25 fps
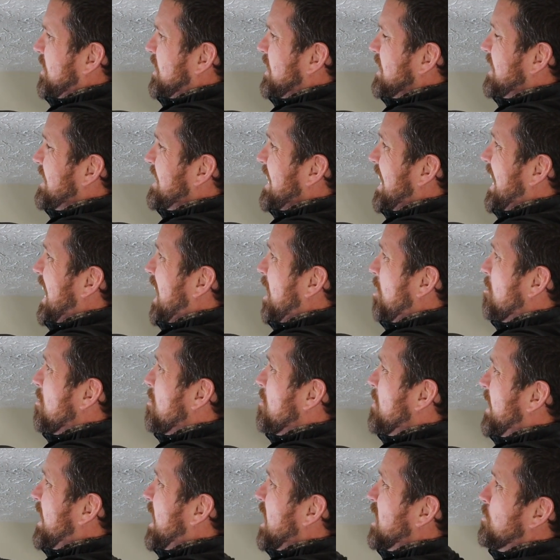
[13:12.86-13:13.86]
setup
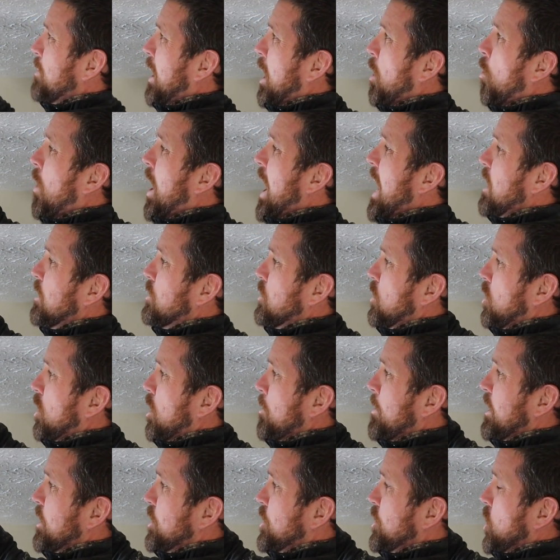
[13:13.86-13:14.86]
because my wire is a
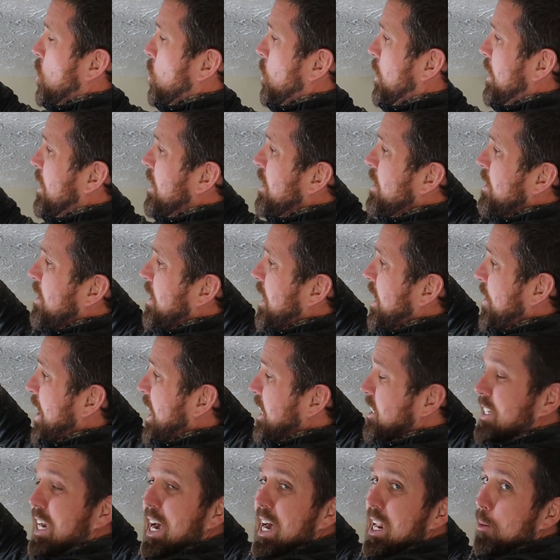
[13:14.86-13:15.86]
little bit short, and
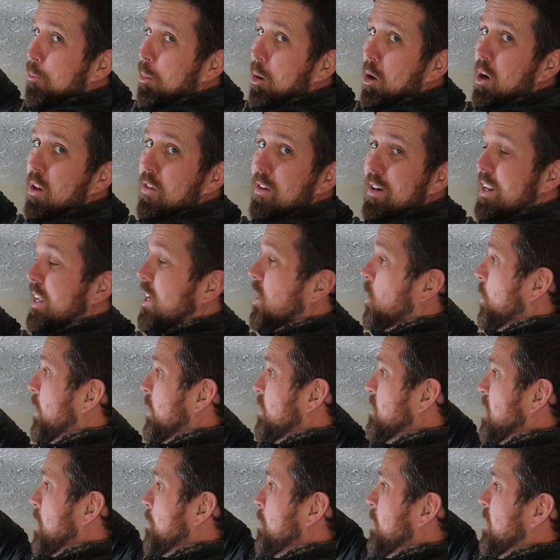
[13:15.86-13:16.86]
that's kind of part of the deal
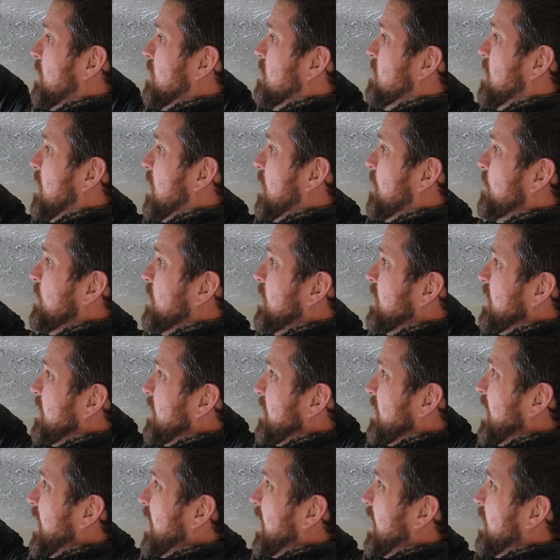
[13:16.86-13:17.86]
with some of this
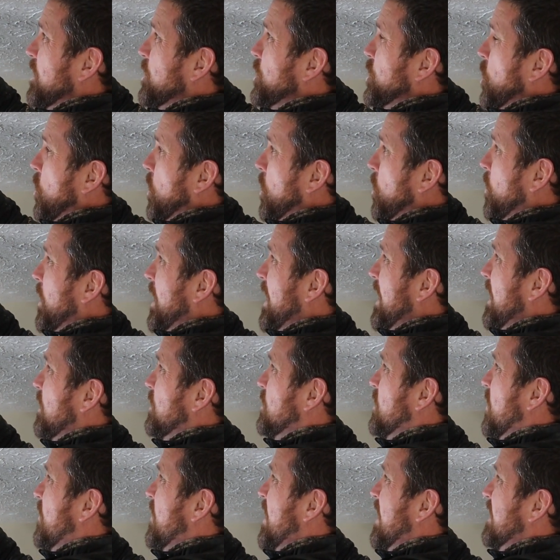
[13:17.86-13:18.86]
stuff. Short
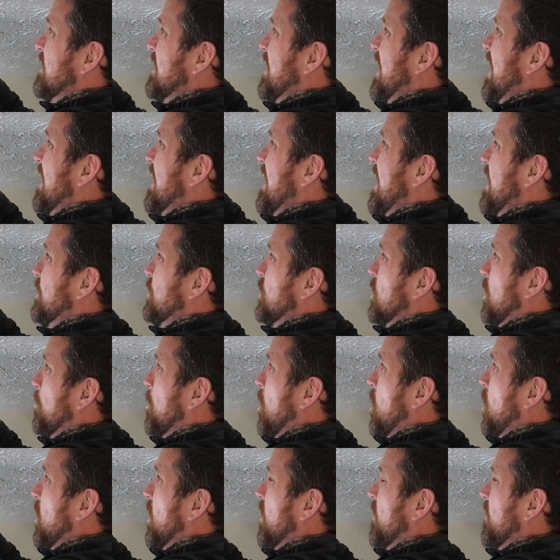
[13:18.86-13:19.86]
wires and things of that nature are
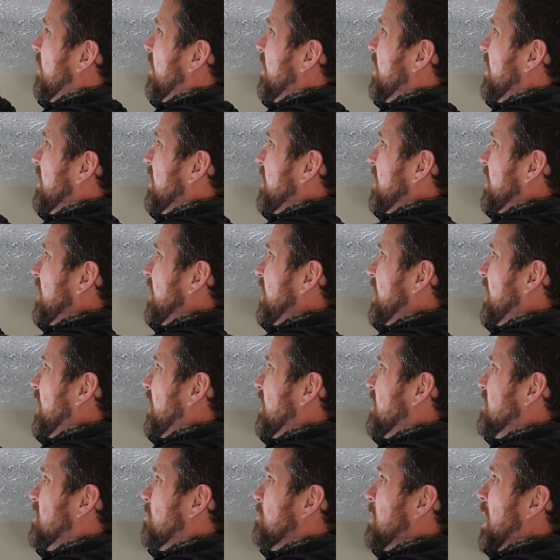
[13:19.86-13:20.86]
part of
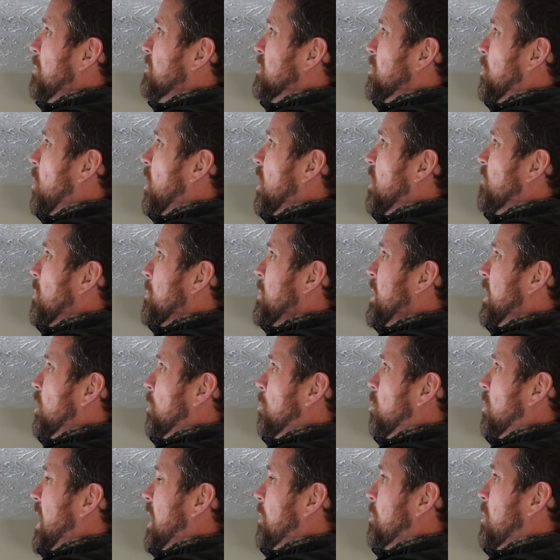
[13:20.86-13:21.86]
the, sometimes a part of the bigger
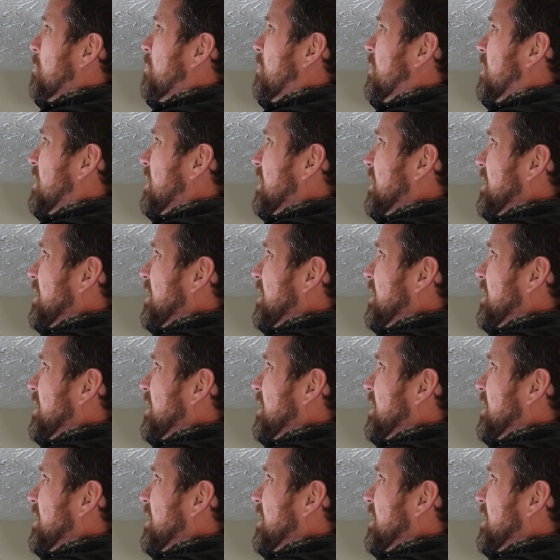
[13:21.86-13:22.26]
problem.